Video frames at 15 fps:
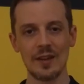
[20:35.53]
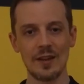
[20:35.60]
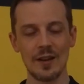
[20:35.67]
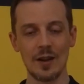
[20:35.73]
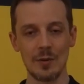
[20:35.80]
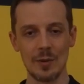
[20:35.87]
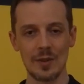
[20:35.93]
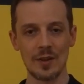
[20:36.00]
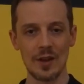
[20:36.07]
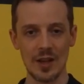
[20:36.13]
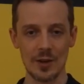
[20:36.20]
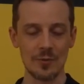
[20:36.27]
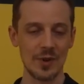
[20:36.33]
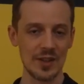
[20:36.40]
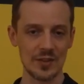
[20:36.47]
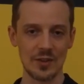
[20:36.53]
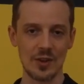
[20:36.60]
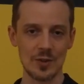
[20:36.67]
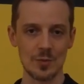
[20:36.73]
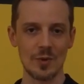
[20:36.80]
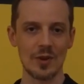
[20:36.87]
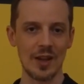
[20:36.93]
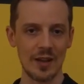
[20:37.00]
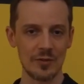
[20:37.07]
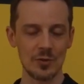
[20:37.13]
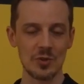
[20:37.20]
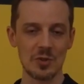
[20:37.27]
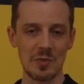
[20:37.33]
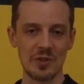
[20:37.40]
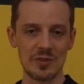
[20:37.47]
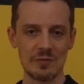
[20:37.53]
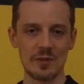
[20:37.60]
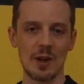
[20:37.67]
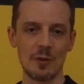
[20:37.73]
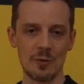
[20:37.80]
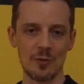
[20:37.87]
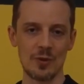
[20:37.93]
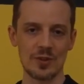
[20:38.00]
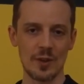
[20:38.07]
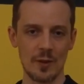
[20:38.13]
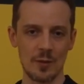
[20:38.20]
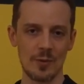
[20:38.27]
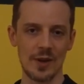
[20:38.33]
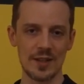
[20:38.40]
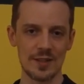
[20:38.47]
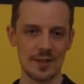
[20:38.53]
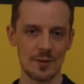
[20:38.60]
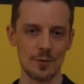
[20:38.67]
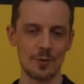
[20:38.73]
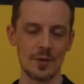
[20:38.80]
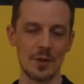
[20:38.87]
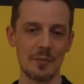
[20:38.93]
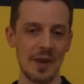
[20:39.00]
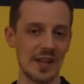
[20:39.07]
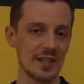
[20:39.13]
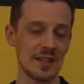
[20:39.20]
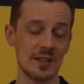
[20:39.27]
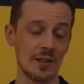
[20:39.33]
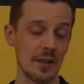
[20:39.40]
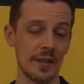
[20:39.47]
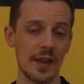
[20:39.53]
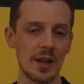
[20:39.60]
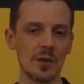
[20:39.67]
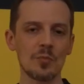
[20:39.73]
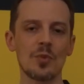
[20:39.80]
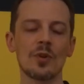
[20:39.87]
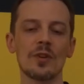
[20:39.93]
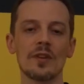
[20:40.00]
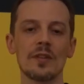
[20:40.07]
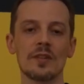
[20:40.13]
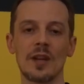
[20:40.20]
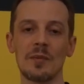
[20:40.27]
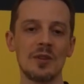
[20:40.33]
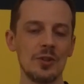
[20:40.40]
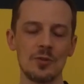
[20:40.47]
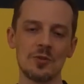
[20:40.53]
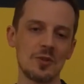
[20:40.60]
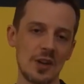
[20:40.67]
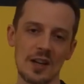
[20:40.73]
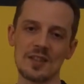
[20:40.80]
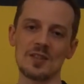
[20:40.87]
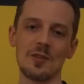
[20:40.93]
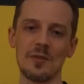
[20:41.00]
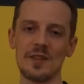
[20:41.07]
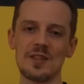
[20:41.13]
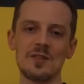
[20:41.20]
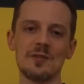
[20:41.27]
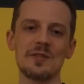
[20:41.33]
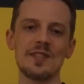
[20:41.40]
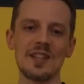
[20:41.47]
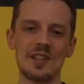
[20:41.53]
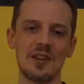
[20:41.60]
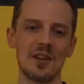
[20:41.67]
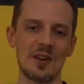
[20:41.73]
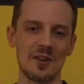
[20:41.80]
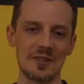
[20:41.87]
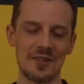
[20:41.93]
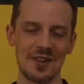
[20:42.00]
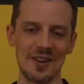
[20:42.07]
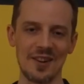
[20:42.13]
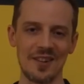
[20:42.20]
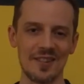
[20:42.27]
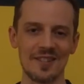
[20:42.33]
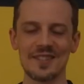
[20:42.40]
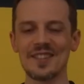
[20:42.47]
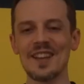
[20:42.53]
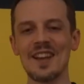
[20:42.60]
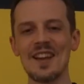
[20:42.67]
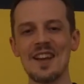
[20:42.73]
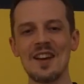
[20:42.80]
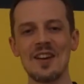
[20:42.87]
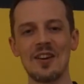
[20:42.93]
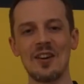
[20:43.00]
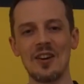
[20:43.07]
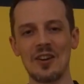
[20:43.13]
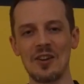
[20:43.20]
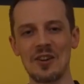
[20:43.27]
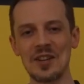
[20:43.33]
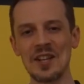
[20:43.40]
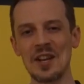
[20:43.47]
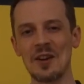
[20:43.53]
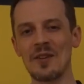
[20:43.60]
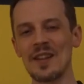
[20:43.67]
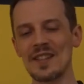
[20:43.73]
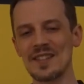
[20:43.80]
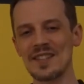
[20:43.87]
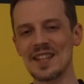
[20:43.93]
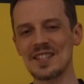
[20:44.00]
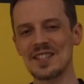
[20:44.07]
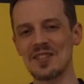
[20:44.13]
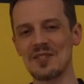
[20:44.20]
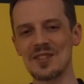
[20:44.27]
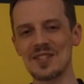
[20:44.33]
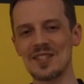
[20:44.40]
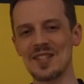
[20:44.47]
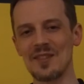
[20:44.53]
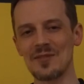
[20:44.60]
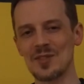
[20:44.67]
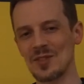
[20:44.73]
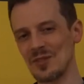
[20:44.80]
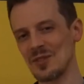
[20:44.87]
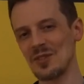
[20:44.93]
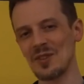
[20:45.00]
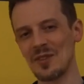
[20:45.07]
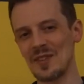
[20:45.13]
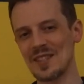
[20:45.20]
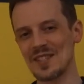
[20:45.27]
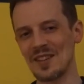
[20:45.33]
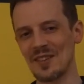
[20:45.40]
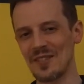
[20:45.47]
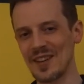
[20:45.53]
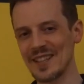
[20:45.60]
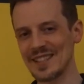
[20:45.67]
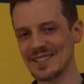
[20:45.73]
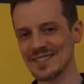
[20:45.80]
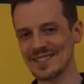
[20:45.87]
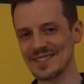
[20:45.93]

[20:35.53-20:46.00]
with high-end race cars where you have huge amounts of downforce. Otherwise the mass is not that important. I mean, you guys know this. You've seen all our ER8 the Tech Series stuff, so you know this already.